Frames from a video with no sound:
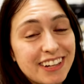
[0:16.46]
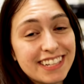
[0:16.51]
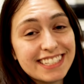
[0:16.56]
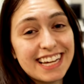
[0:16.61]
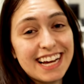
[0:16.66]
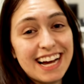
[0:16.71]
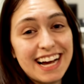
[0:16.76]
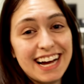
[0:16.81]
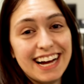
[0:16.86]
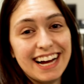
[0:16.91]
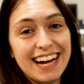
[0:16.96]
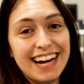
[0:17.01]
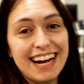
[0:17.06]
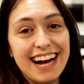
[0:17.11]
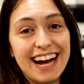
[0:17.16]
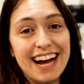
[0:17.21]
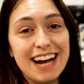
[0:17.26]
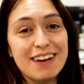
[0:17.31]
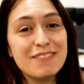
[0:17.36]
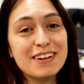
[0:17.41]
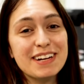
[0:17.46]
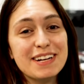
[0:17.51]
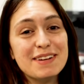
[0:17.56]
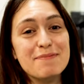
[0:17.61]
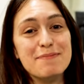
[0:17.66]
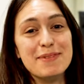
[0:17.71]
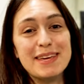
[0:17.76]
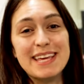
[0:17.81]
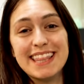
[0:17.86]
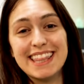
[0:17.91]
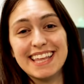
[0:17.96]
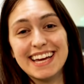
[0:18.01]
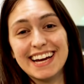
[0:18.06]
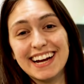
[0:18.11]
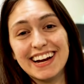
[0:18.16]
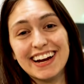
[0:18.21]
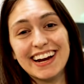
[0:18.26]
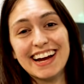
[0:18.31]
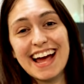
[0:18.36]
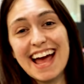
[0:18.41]
It's already spoken for. I'm going to be
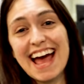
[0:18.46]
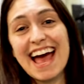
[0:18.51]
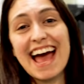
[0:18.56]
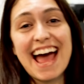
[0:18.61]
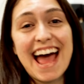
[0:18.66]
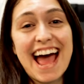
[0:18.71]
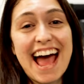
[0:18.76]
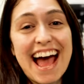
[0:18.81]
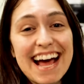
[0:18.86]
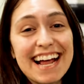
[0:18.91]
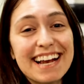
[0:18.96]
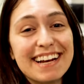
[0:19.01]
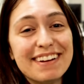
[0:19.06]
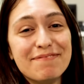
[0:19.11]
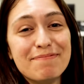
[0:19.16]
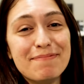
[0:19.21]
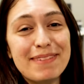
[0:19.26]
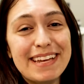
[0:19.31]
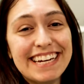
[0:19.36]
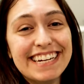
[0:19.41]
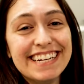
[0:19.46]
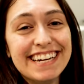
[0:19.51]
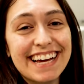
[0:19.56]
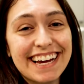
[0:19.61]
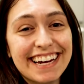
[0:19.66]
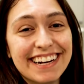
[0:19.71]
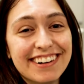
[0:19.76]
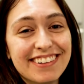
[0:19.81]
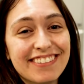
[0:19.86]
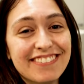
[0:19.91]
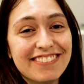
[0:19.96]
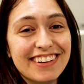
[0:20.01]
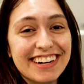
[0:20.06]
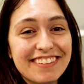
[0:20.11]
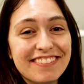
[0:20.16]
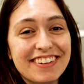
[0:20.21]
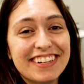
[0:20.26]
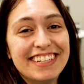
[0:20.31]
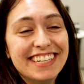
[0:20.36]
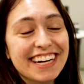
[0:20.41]
there at midnight or
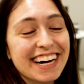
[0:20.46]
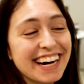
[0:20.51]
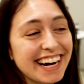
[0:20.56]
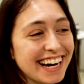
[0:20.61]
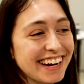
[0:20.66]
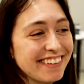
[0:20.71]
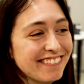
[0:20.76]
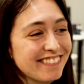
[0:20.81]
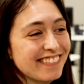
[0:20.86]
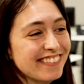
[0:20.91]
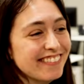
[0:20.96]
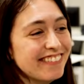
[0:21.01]
whatever time.